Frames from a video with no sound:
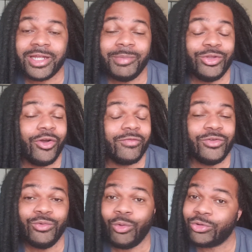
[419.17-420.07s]
Let me know if
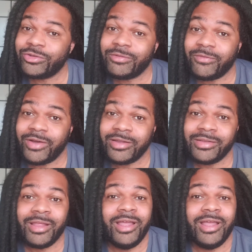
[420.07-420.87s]
you ordered the fight